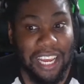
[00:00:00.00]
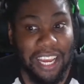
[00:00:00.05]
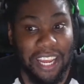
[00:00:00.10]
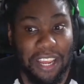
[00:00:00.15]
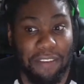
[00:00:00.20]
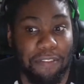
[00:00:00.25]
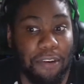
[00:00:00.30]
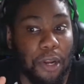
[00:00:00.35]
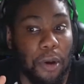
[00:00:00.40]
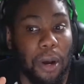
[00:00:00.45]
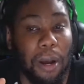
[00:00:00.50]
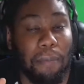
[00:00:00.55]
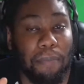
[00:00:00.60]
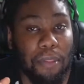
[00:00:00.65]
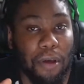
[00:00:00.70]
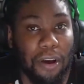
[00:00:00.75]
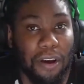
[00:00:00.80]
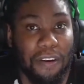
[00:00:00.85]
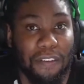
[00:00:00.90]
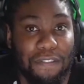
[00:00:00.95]
even though I'm
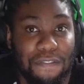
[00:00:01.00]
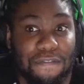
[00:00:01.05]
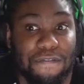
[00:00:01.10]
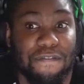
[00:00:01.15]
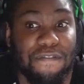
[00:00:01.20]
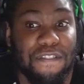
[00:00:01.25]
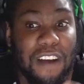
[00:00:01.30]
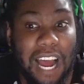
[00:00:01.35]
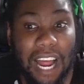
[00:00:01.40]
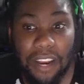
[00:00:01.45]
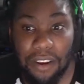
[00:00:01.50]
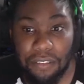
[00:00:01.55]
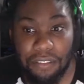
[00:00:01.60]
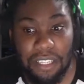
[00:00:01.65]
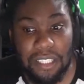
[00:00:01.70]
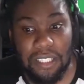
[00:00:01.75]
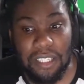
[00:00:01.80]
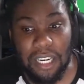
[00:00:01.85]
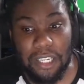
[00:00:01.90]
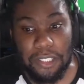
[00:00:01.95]
not a fan of
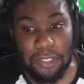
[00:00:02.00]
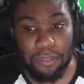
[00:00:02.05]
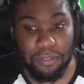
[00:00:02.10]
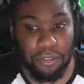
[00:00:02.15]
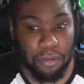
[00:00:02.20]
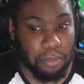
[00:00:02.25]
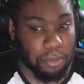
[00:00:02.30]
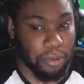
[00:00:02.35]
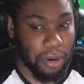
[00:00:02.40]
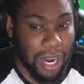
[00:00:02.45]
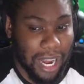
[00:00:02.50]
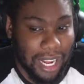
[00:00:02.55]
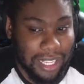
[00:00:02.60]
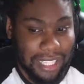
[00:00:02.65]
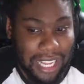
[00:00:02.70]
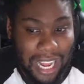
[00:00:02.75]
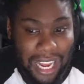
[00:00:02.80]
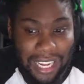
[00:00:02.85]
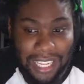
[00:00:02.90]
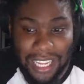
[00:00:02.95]
international football.
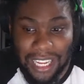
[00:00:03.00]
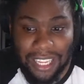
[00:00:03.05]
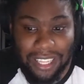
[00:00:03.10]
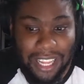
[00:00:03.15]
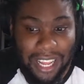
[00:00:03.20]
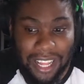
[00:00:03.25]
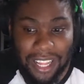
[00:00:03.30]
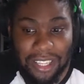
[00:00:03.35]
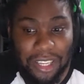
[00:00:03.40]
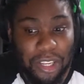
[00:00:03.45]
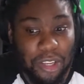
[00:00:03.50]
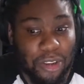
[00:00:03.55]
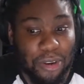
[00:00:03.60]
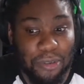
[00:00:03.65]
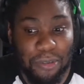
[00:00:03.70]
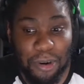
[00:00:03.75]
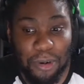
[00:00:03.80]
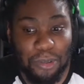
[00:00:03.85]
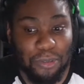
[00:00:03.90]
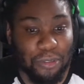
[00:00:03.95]
The
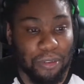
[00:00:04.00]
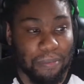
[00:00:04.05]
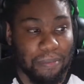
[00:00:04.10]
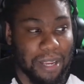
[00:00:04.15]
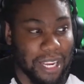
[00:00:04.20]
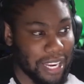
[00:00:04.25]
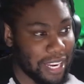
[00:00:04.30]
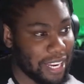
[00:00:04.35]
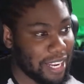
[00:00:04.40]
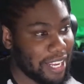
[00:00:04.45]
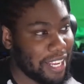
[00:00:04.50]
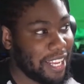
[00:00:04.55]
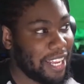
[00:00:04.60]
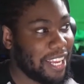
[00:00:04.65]
Euros for me,